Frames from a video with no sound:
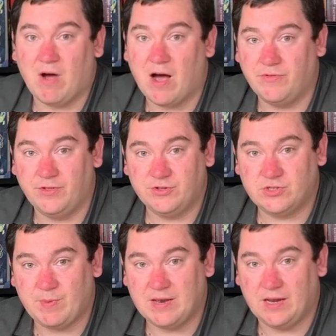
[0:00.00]
Rather than
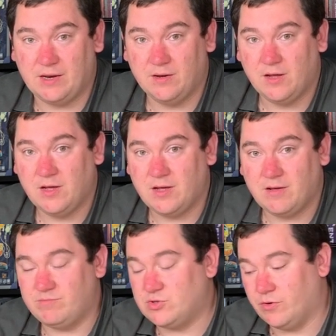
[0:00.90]
spending
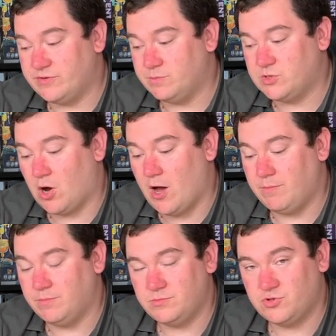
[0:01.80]
sort of some
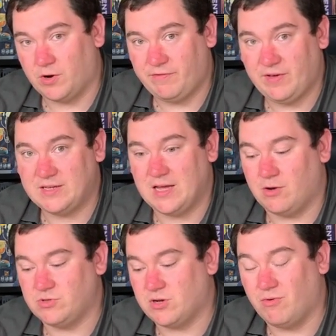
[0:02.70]
time trying to fix it, I
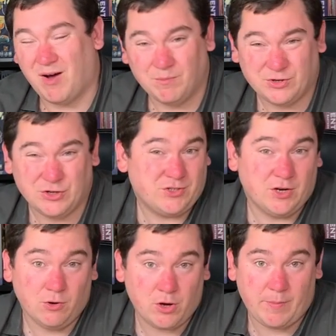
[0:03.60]
was just like, I'm just going
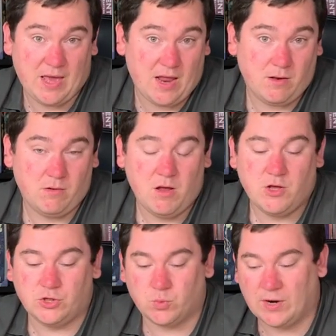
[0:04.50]
to look up a hint.
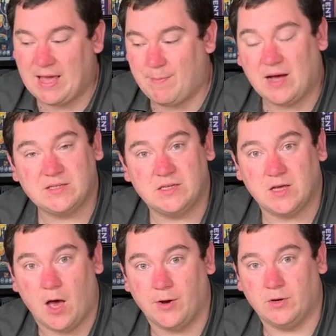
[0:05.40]
Just want to get past this
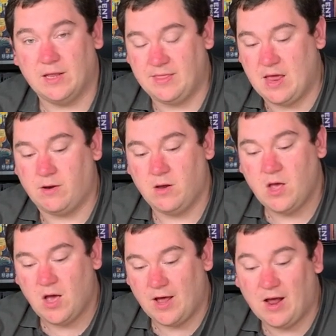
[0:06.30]
hurdle,
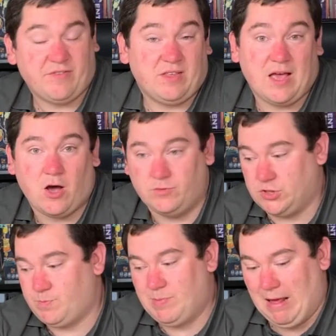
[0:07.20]
and after that, I
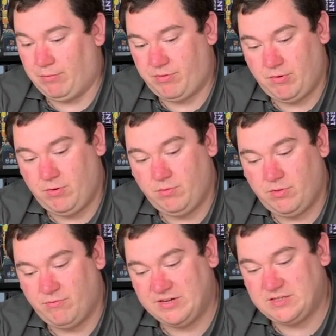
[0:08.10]
just plowed through
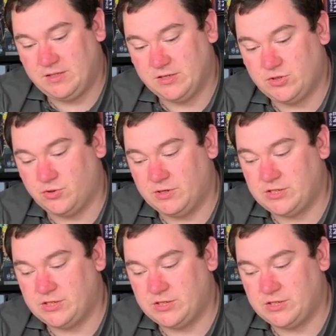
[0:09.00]
the rest of the story.